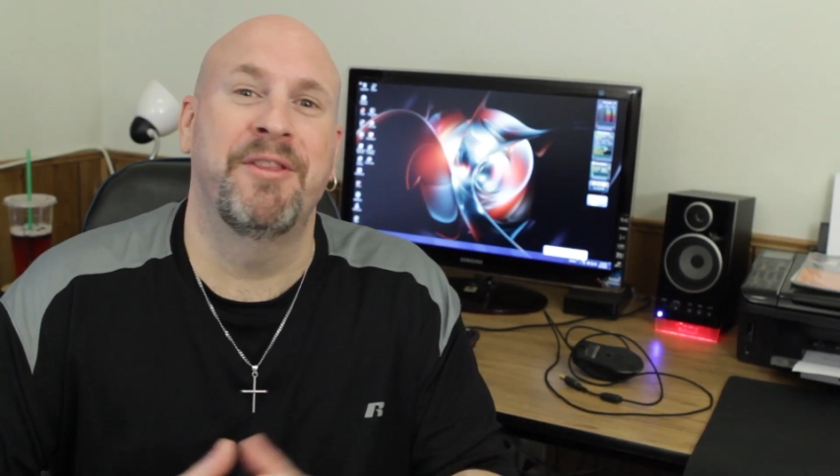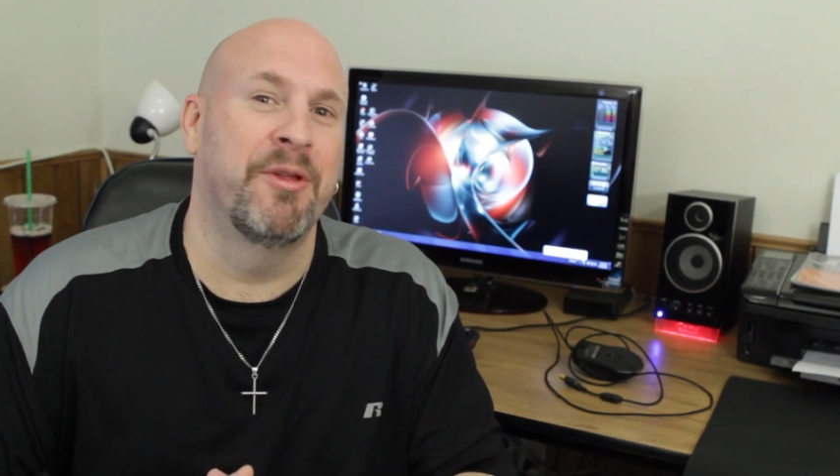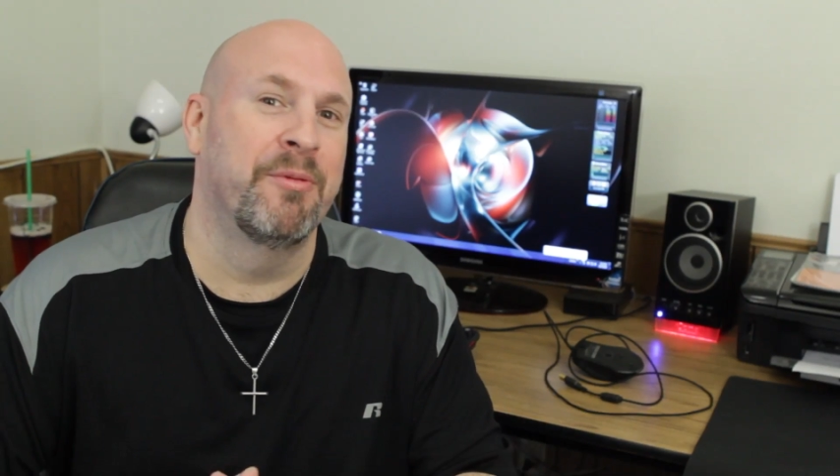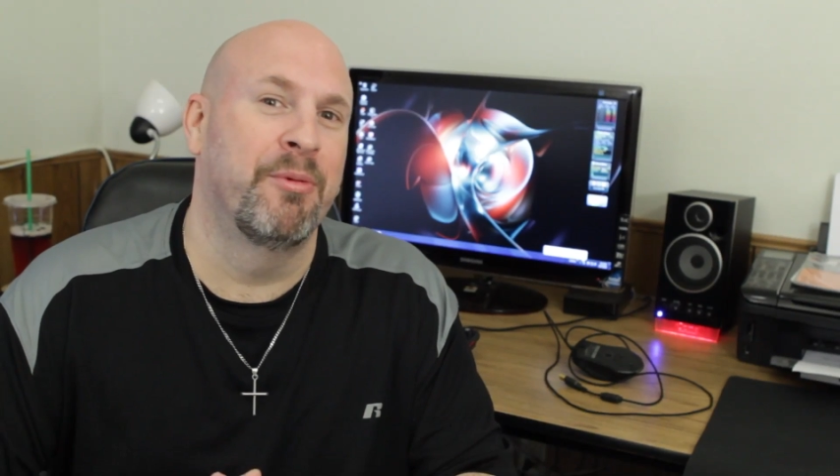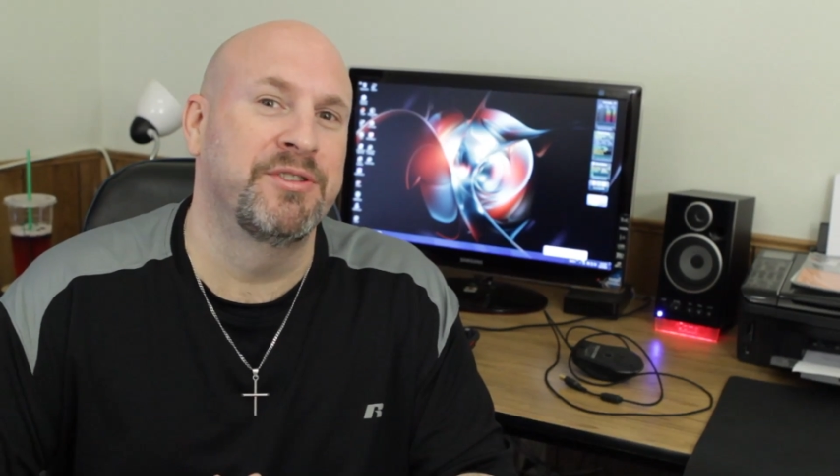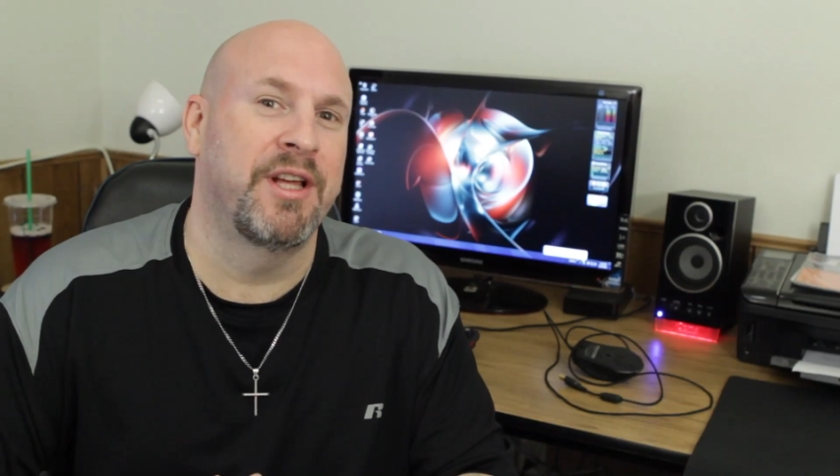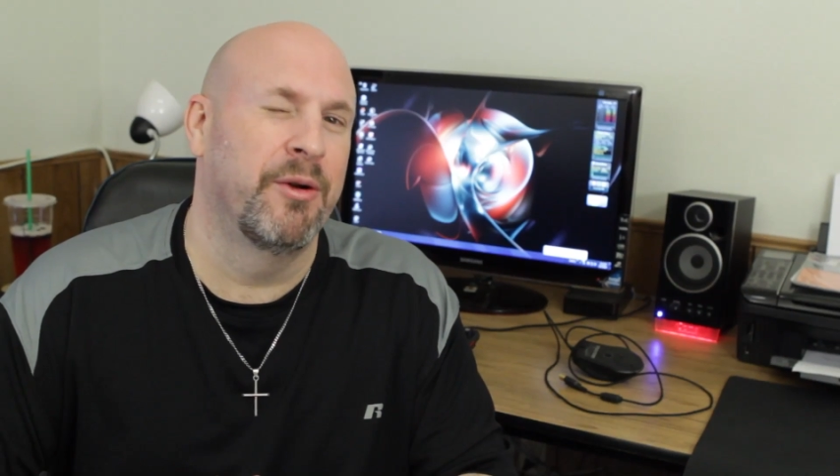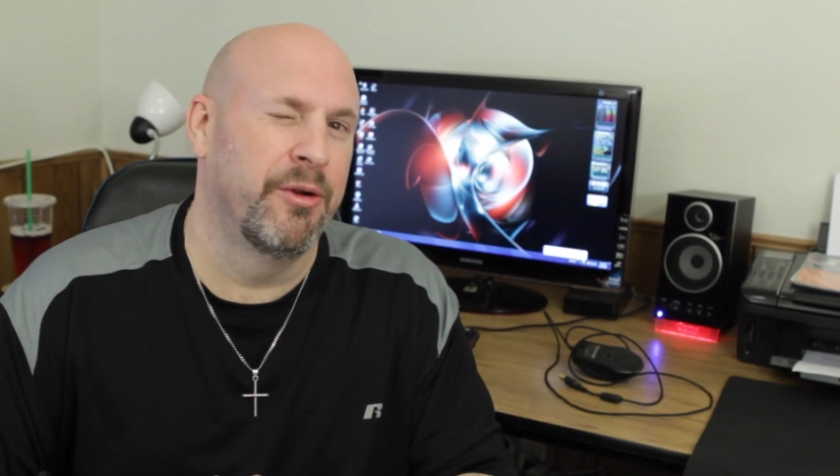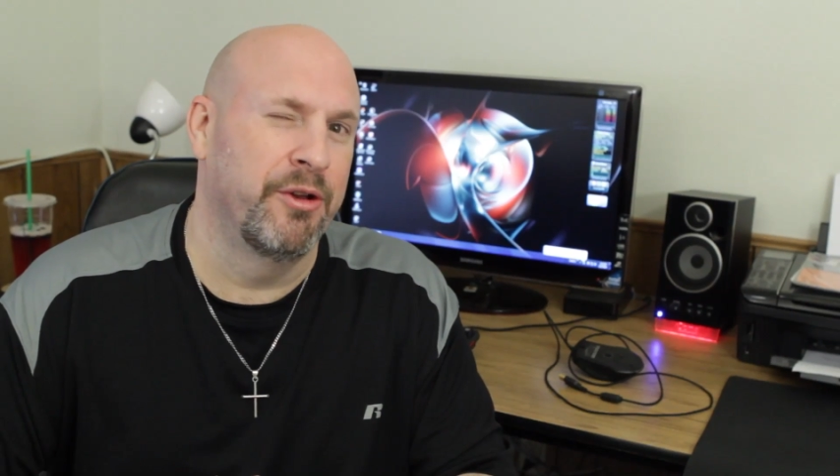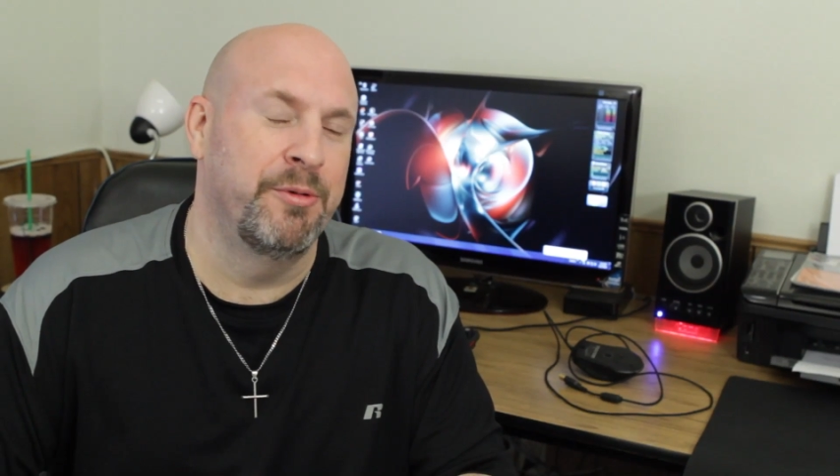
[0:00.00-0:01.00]
to the
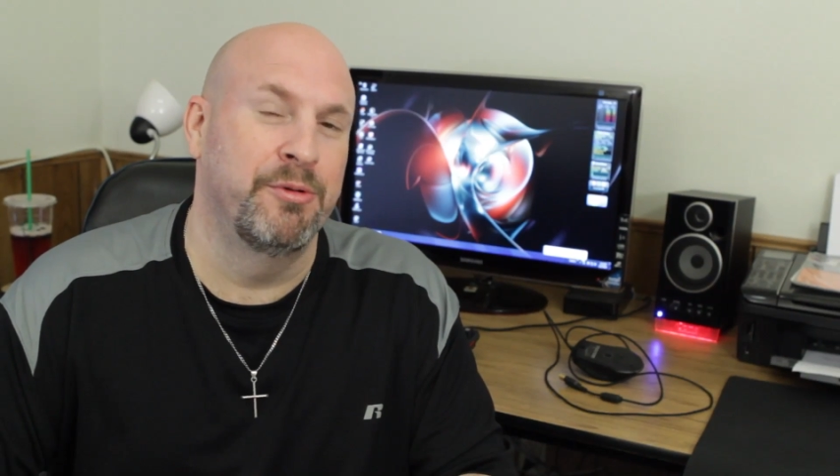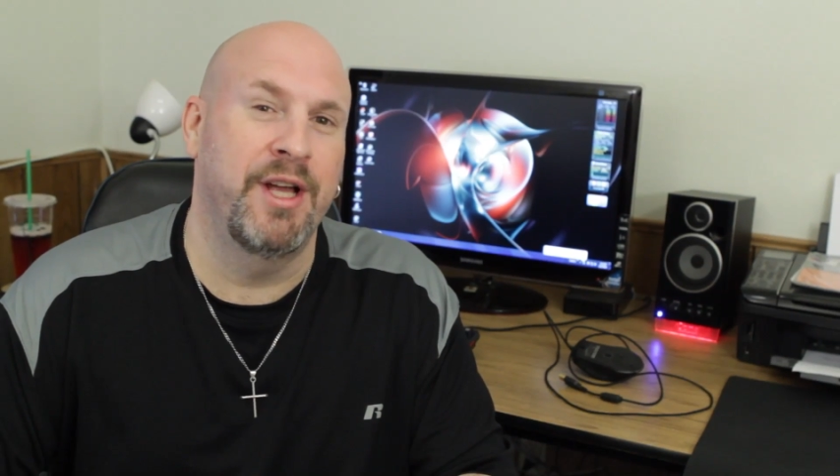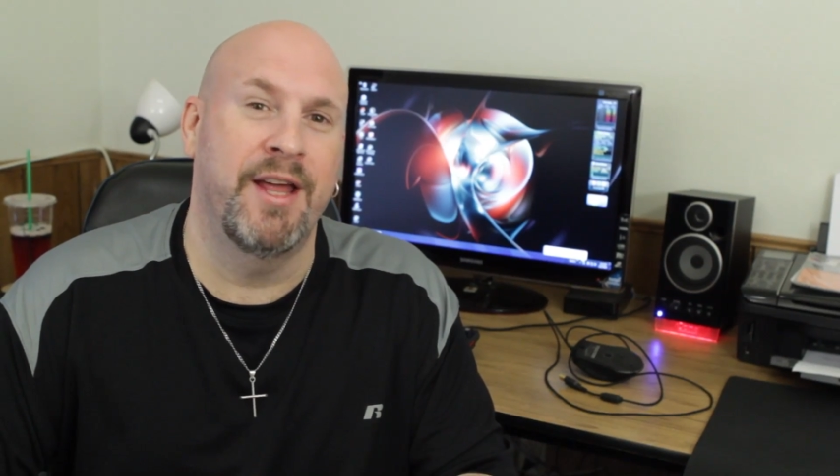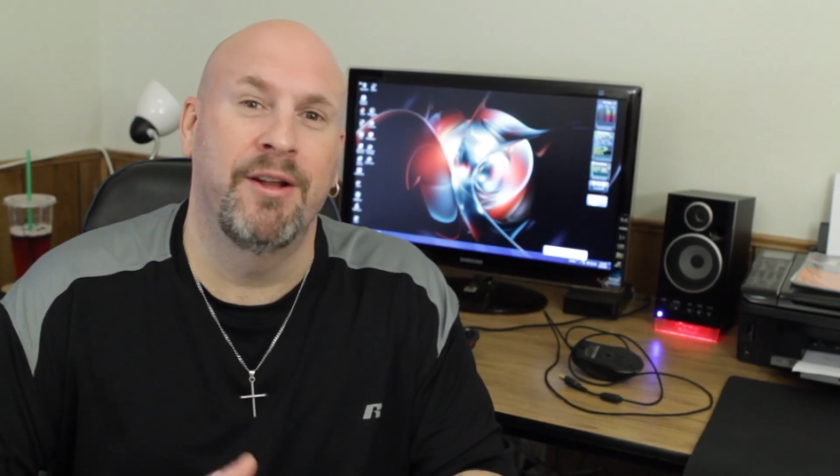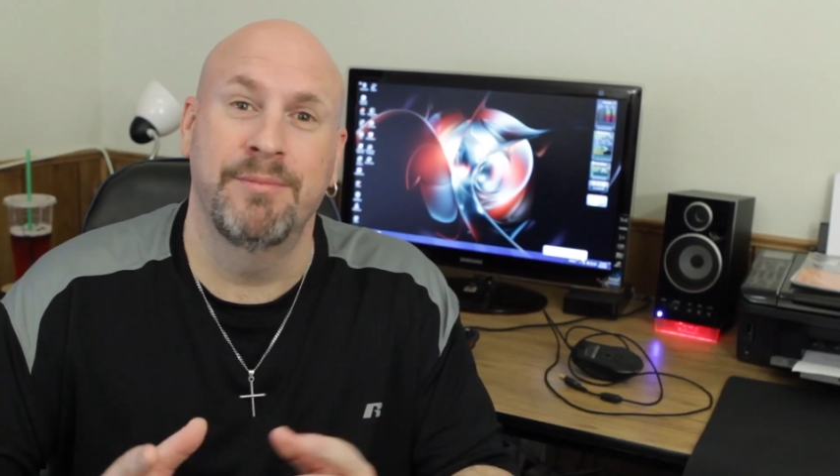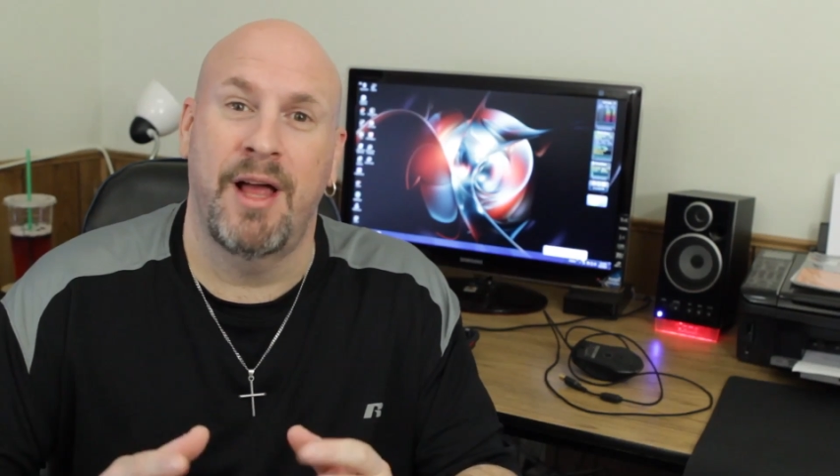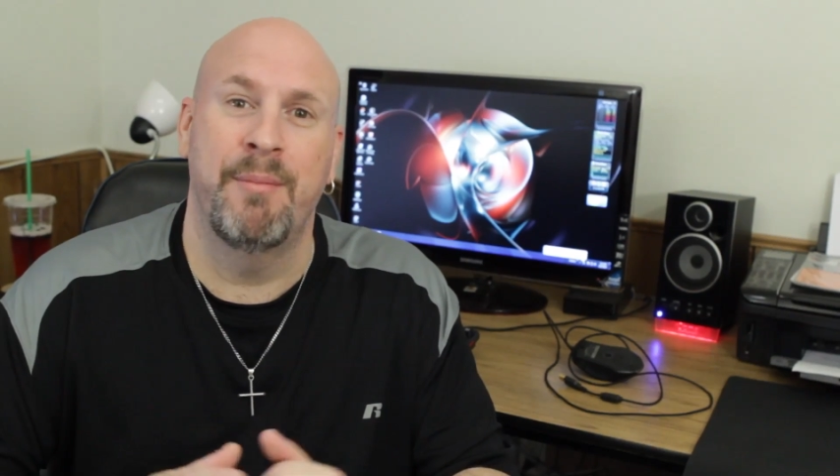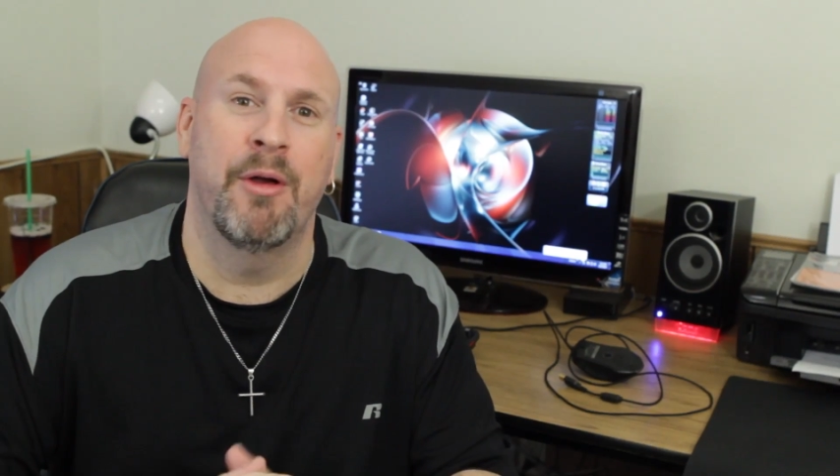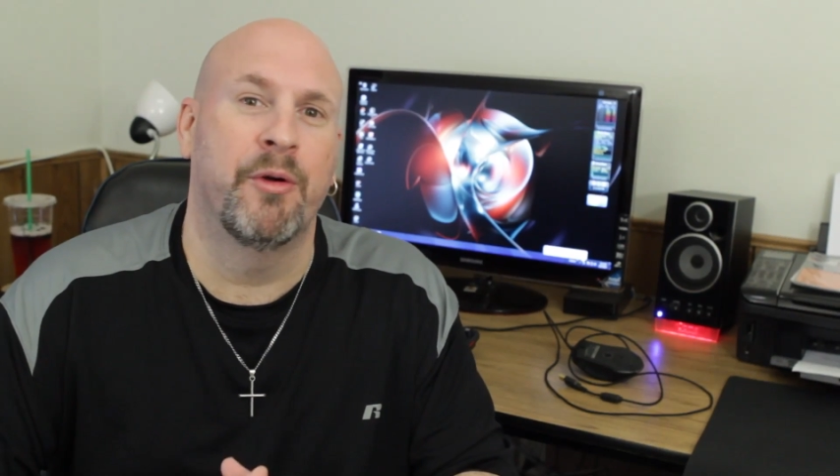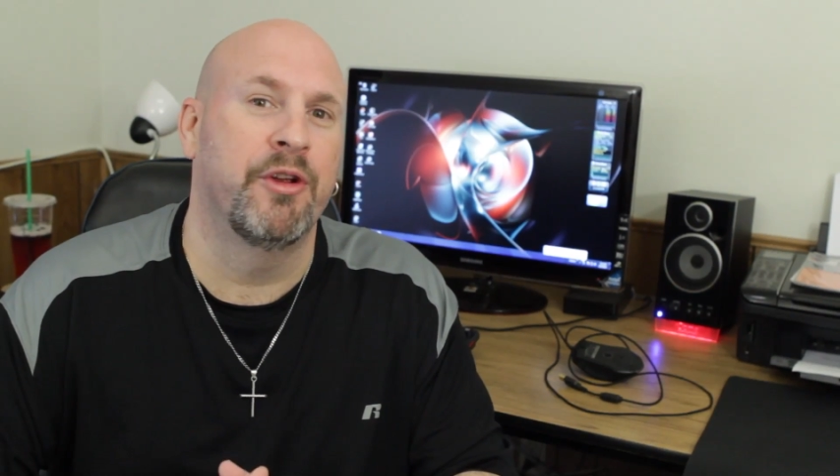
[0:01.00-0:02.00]
motherboards.org YouTube channel.
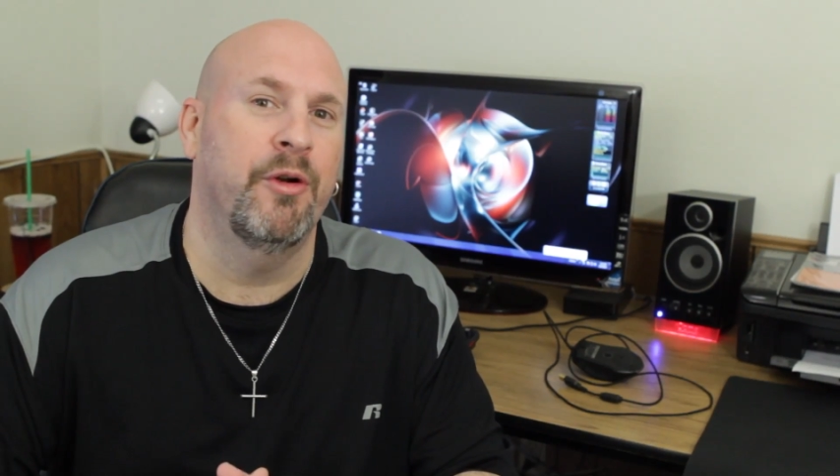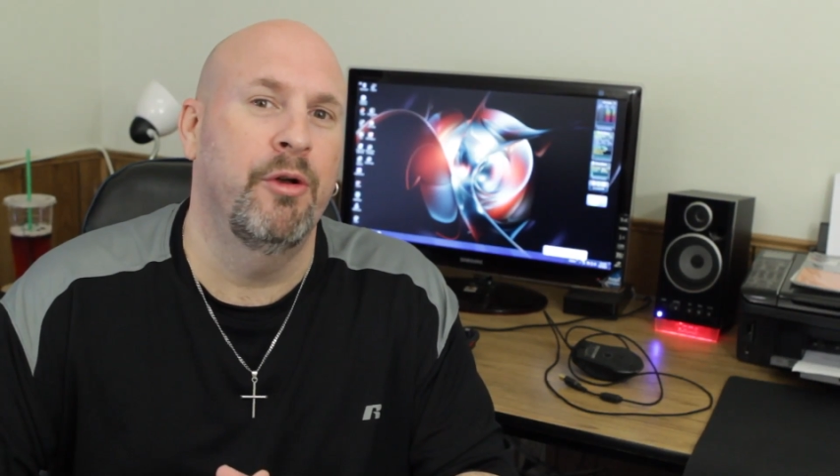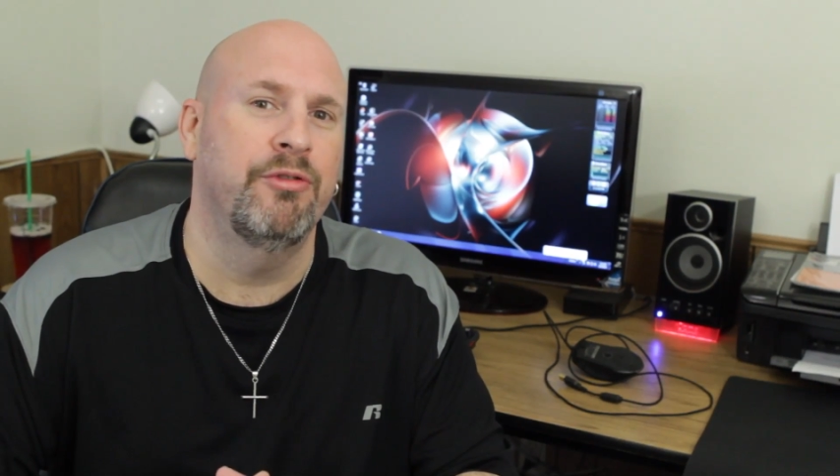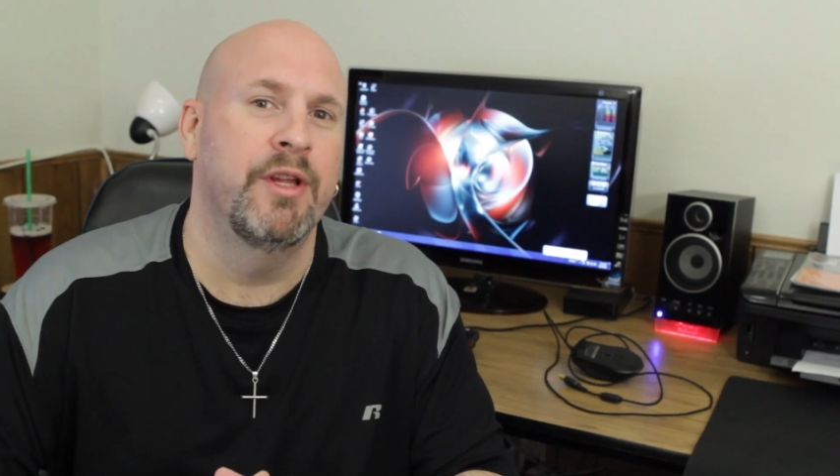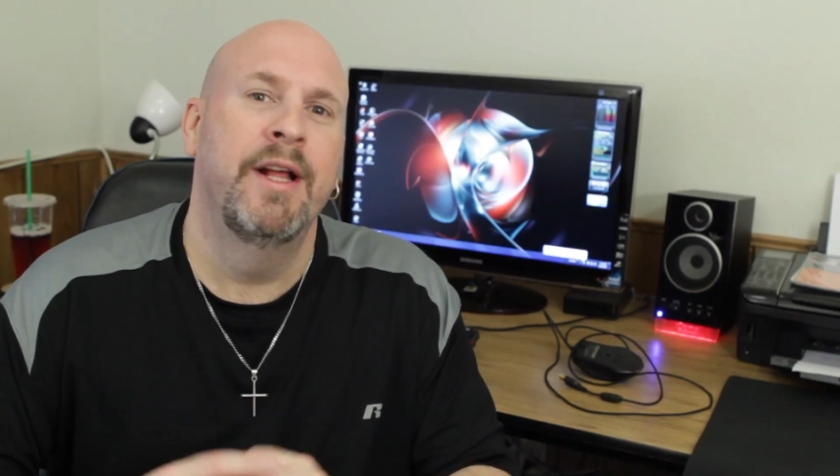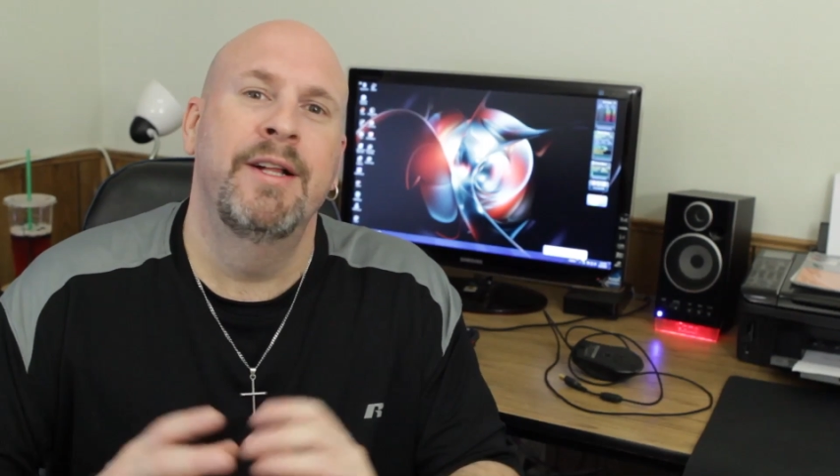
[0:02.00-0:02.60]
I'm Elric, your host.